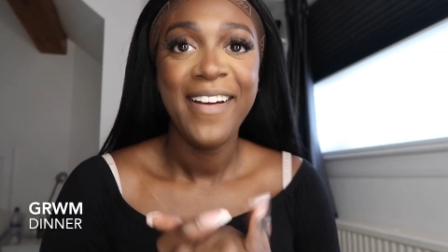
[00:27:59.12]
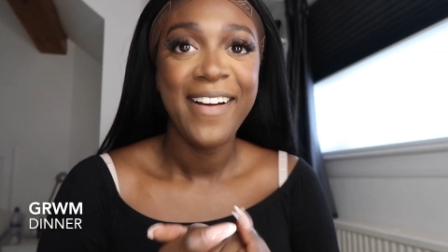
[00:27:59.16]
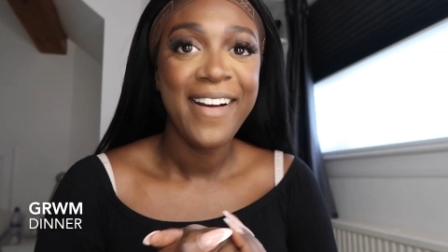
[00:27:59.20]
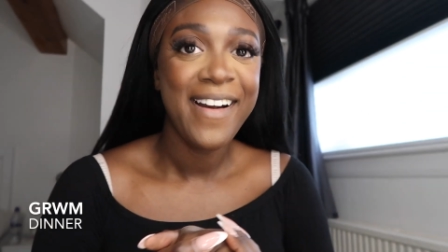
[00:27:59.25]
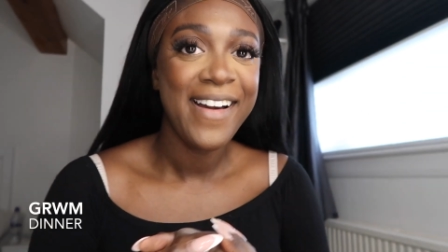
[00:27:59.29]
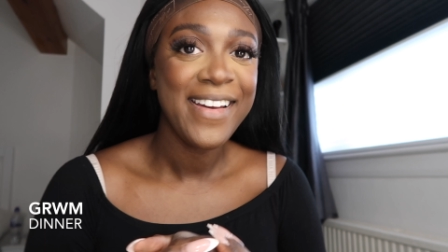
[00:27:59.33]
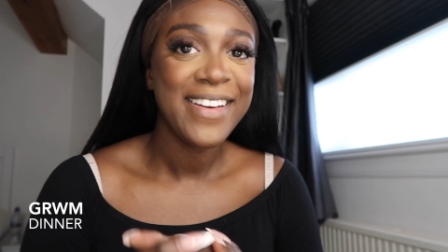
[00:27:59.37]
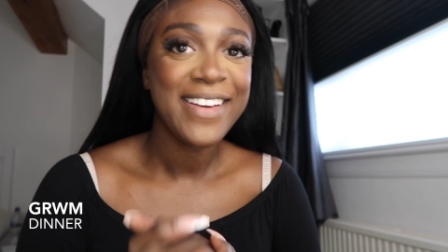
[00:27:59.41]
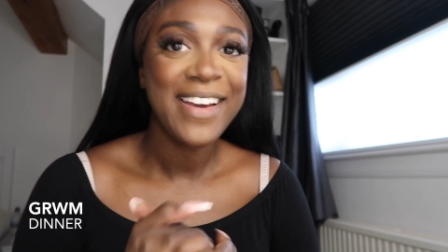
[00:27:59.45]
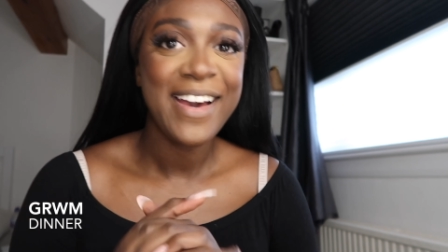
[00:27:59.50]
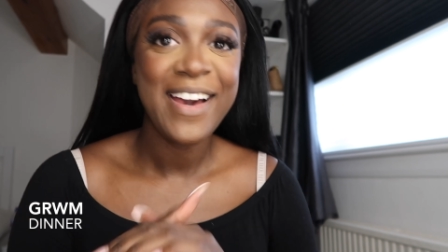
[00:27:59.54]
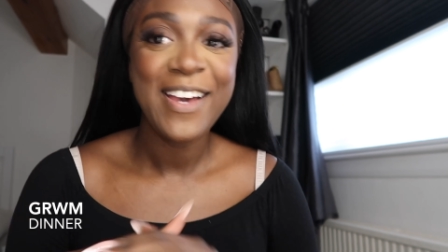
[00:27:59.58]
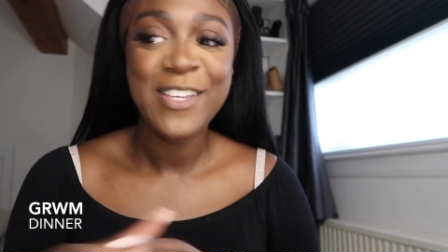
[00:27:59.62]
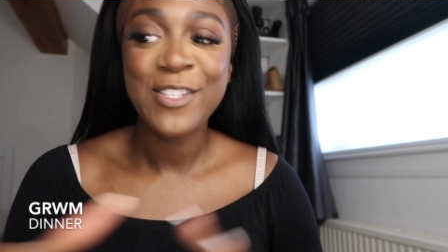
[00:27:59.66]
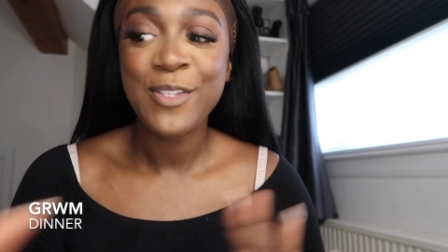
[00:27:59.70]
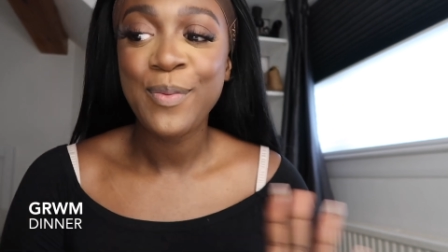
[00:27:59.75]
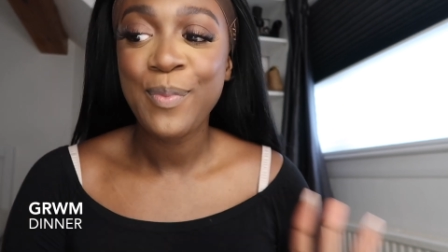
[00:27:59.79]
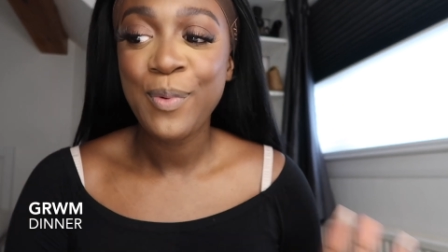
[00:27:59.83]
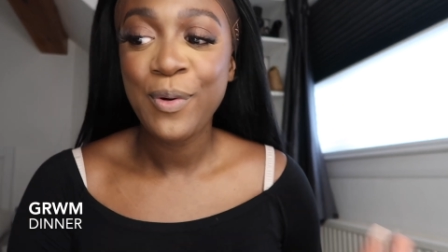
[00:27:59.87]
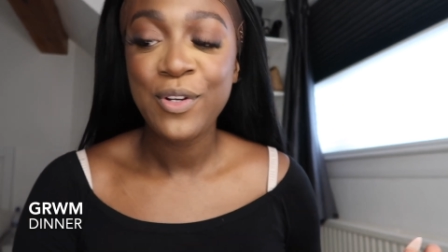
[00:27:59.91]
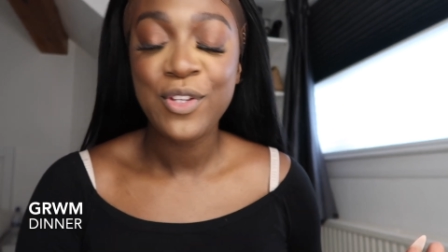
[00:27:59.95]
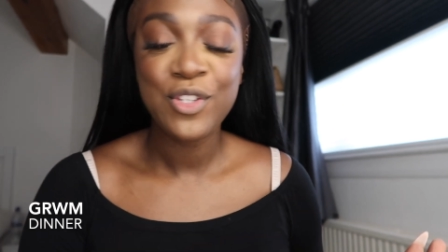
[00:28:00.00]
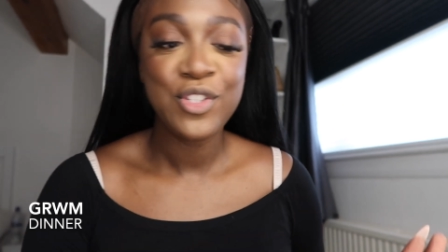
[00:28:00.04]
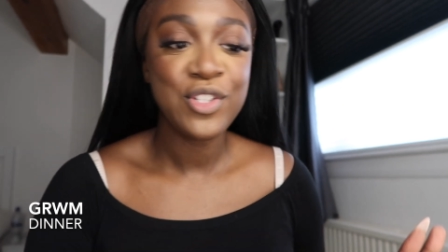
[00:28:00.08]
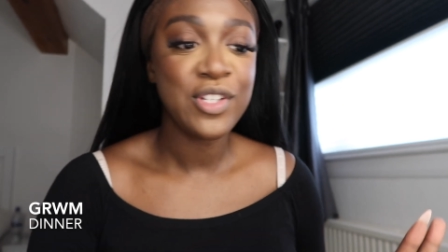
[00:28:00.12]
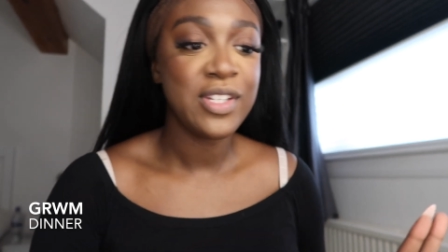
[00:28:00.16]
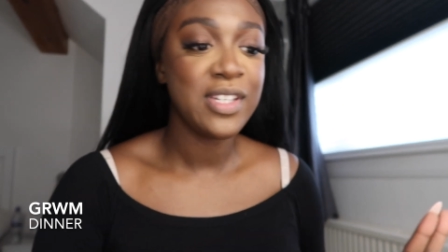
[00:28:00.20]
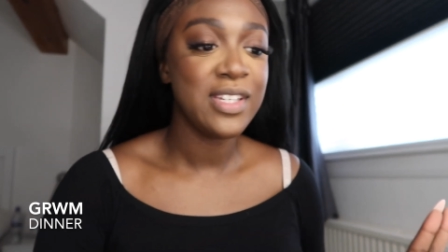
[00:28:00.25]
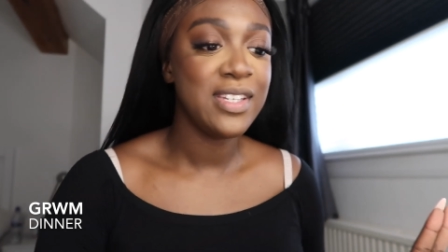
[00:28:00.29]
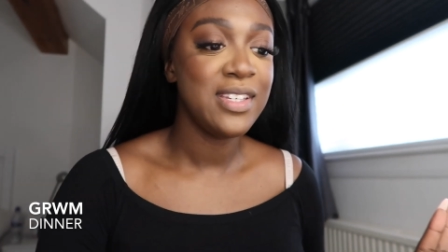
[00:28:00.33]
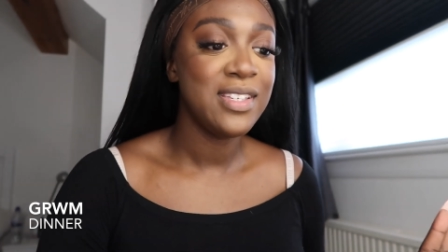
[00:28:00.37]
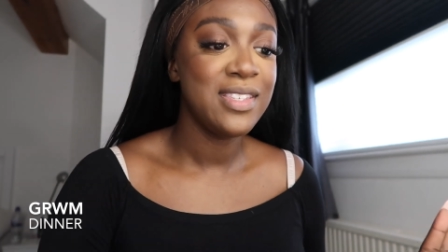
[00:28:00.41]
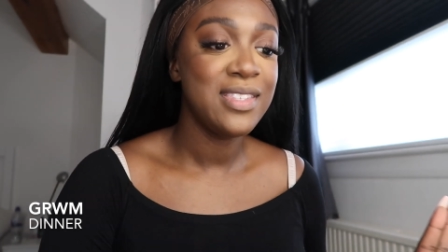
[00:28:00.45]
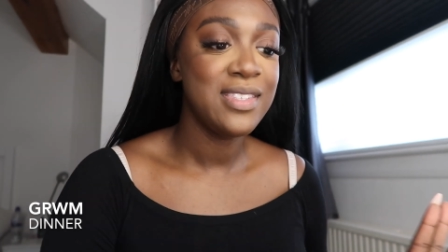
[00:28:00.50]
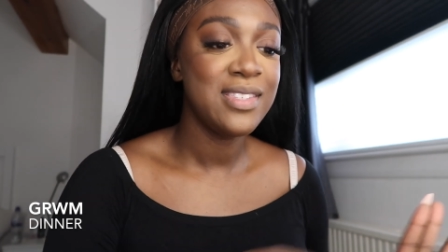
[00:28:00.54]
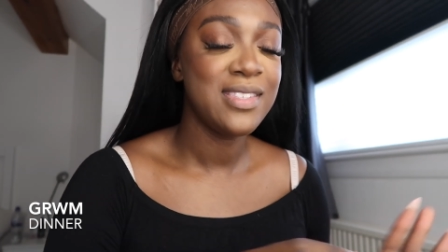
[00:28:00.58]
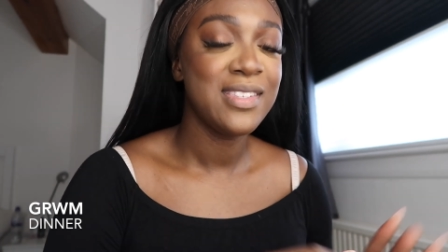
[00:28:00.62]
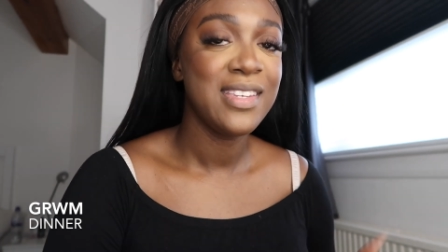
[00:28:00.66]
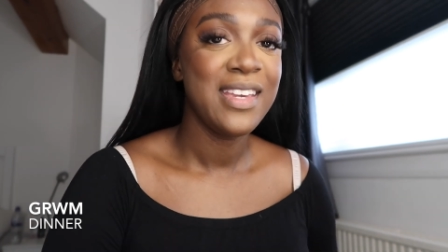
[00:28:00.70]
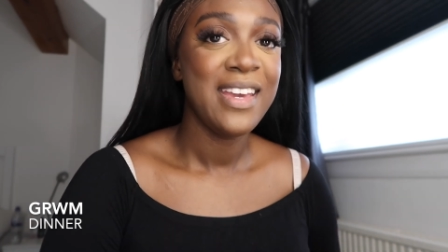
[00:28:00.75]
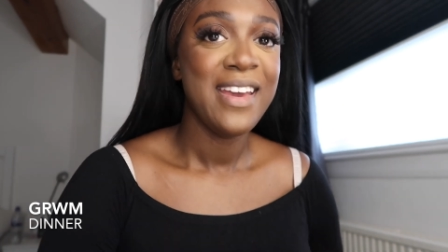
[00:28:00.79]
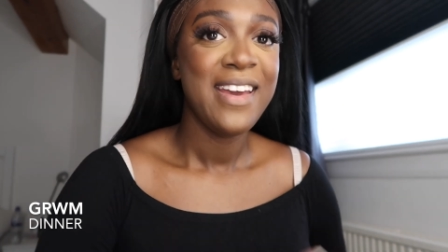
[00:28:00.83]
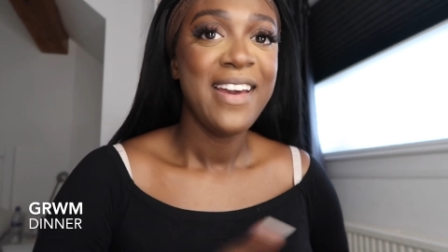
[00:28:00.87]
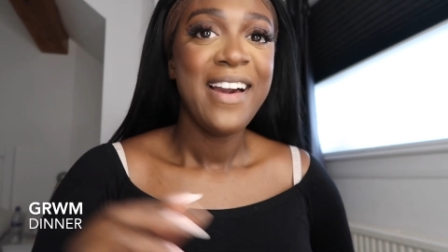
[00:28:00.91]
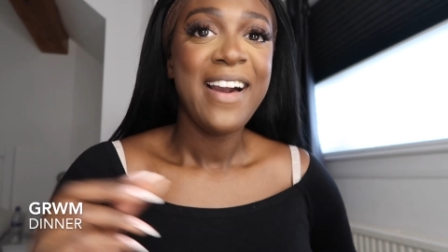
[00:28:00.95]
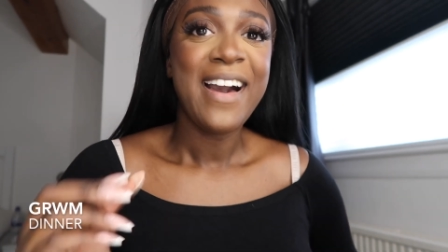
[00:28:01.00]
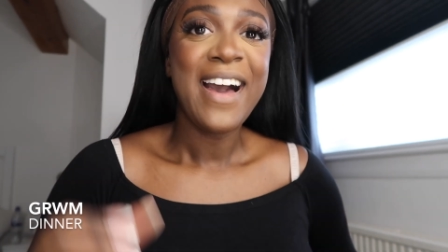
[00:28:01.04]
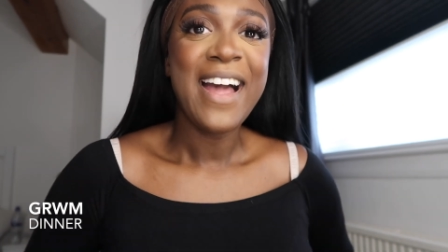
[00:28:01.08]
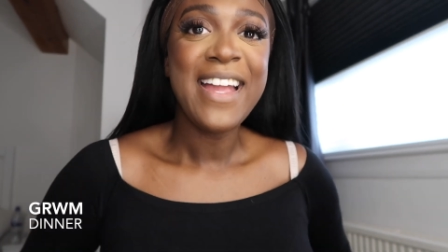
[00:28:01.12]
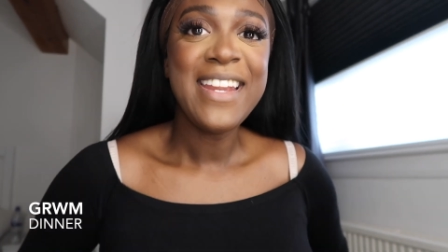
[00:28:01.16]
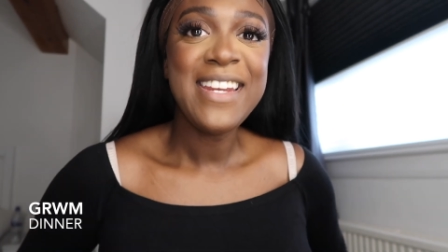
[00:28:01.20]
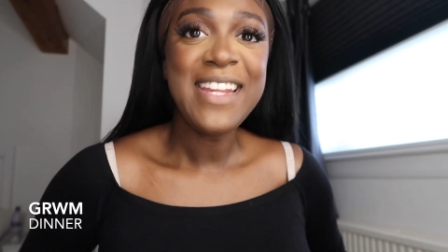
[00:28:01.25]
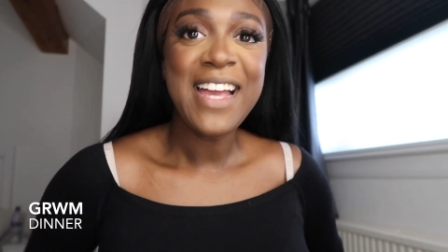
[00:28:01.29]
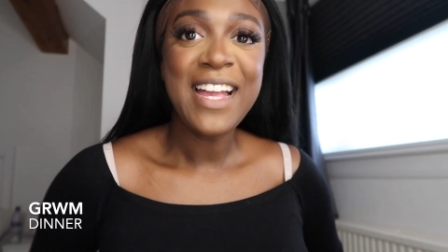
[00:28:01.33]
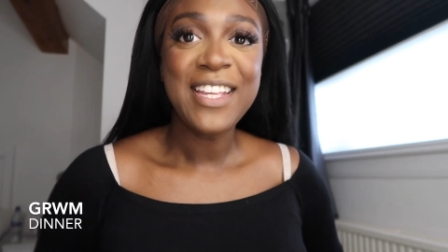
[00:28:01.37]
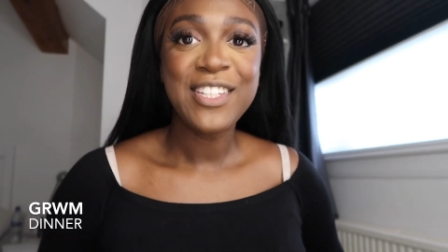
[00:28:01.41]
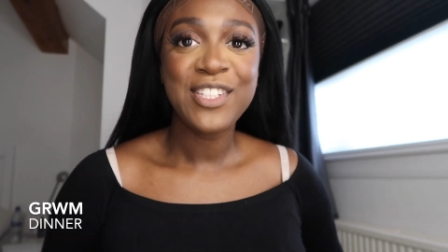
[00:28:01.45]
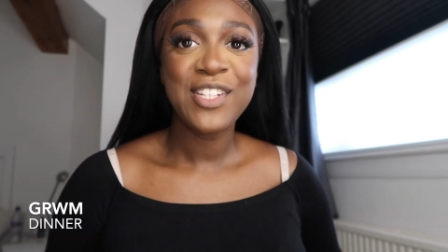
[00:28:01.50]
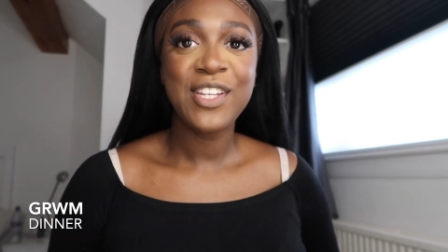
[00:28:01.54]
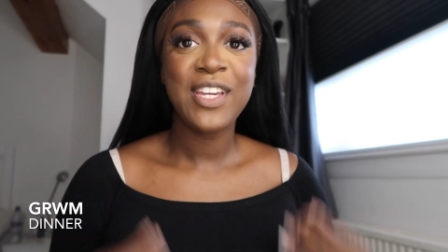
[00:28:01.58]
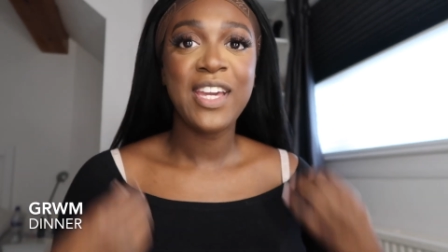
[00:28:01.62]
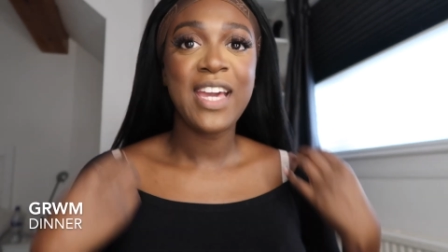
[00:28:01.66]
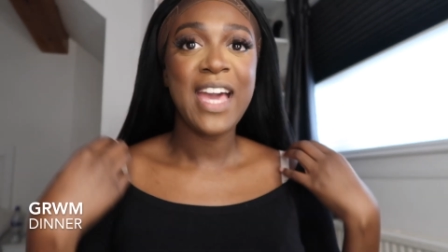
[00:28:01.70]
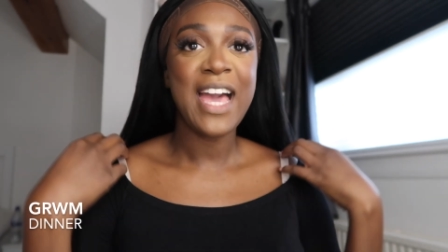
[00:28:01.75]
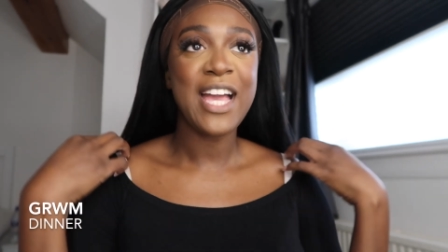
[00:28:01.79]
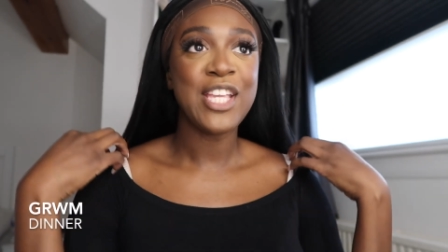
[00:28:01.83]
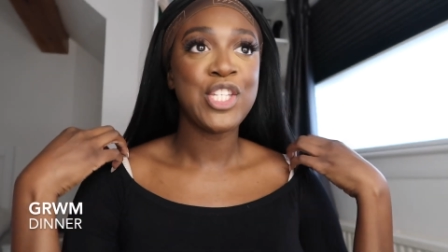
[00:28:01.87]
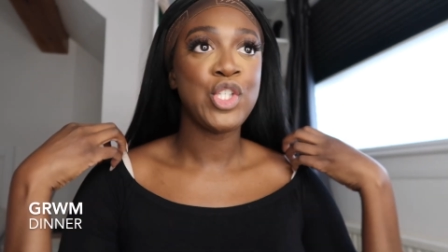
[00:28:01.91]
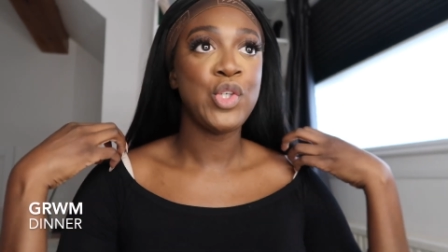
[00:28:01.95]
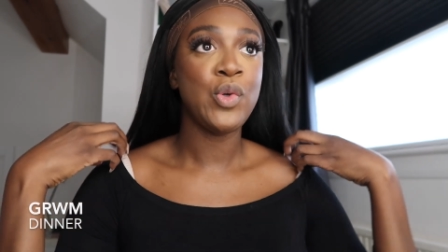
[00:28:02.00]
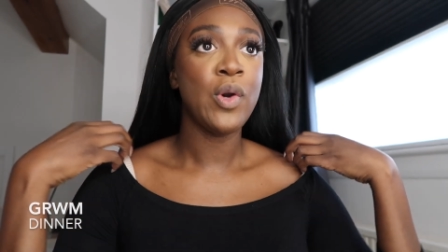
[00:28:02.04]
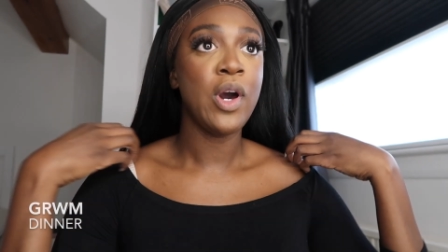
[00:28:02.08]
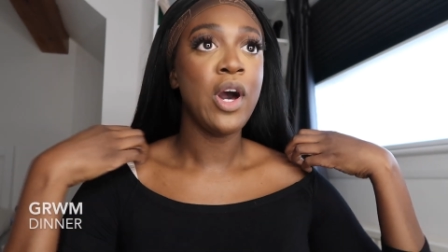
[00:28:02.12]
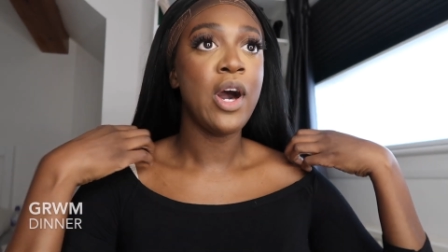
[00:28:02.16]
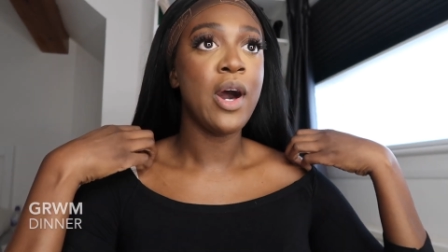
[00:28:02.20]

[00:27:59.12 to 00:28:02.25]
Hi guys, apologies. I didn't actually catch you